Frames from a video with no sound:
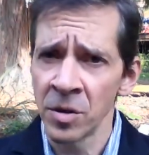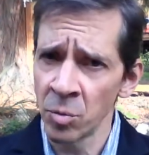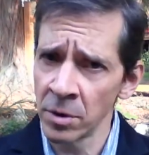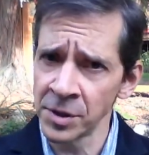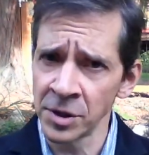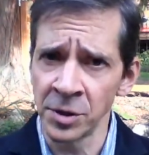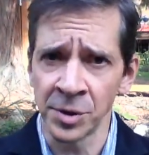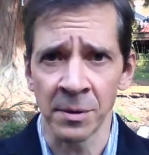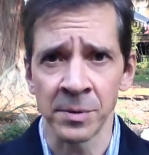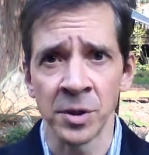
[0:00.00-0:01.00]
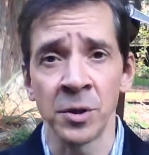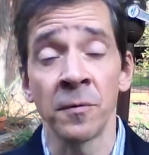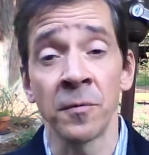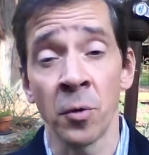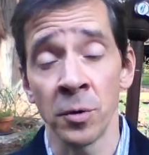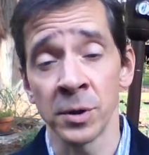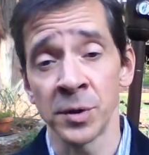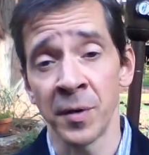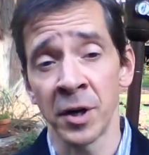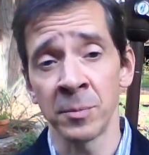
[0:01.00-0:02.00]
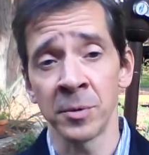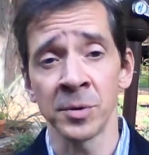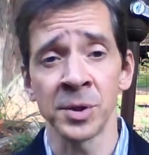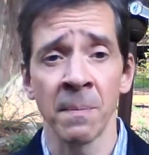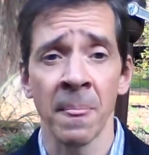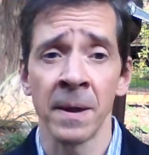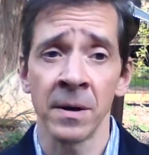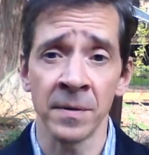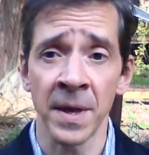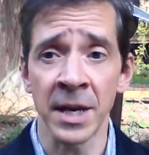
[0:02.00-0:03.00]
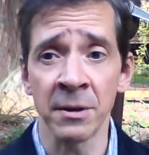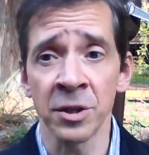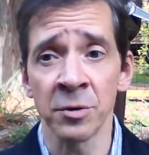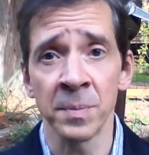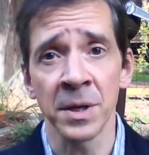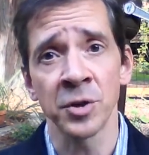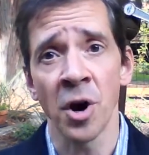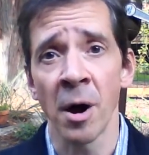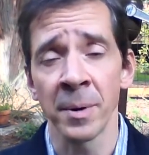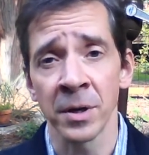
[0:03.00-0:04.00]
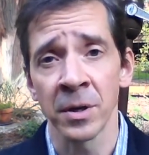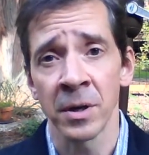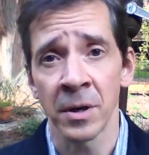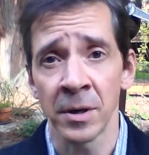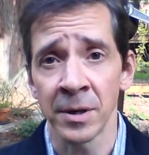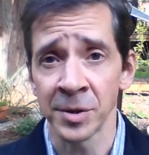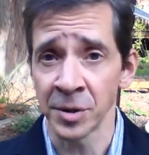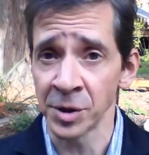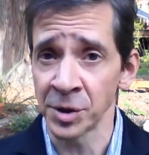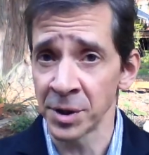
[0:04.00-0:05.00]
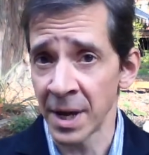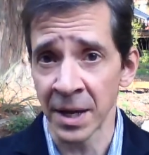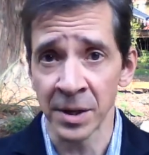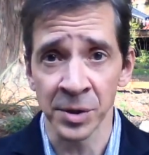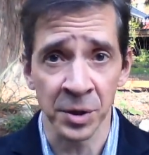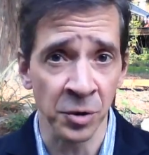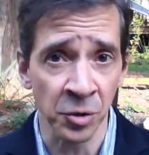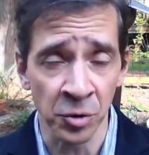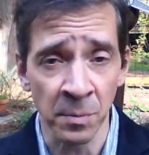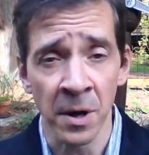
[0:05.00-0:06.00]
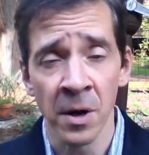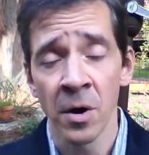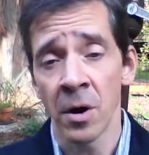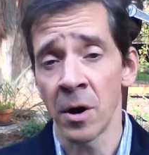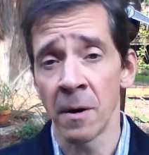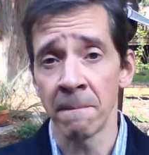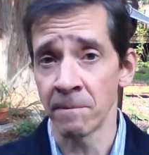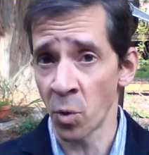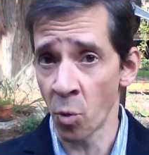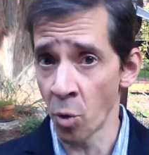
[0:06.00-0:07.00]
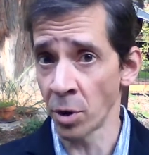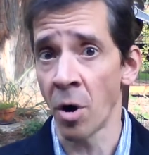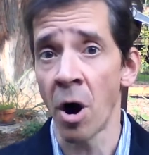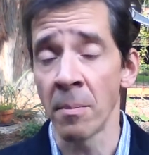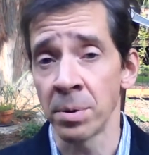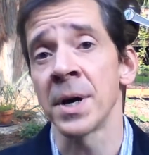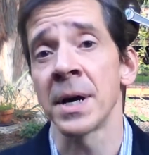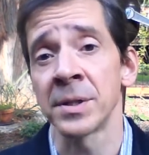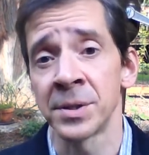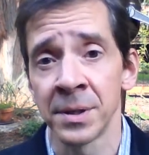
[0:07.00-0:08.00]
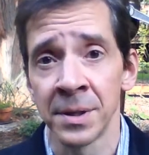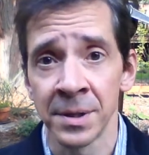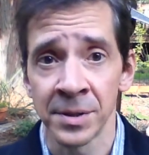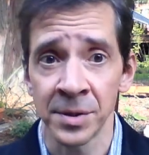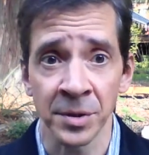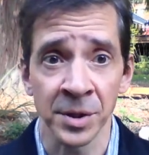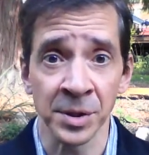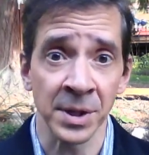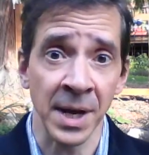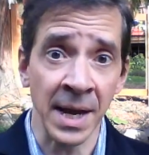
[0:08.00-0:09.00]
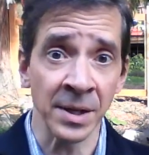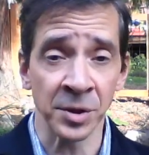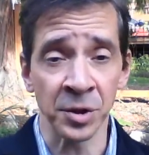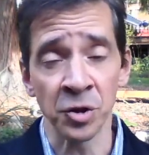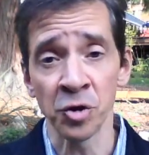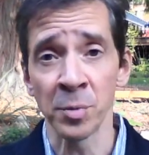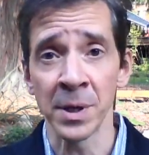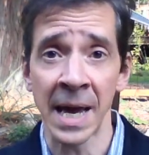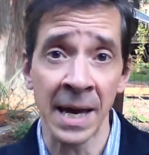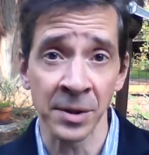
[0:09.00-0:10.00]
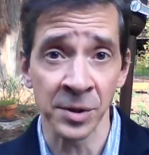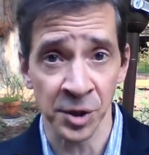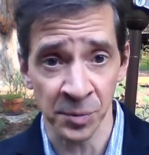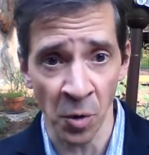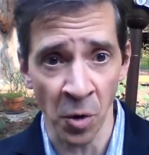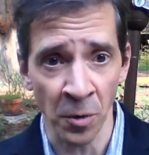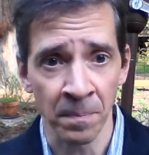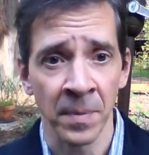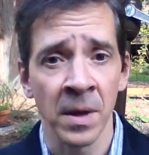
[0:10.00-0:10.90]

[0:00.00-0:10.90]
WOFs that you substitute for those variables, they can either be atomic, such as A is a cube, or complex, such as A is a cube and A is small.